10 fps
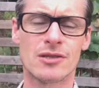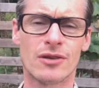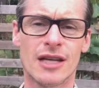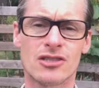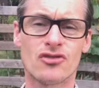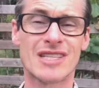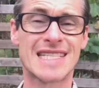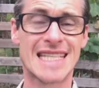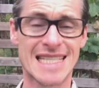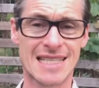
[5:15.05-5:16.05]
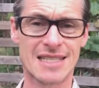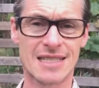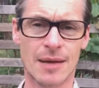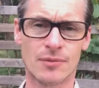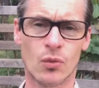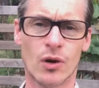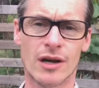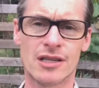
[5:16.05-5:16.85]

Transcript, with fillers: So that's resistance type work.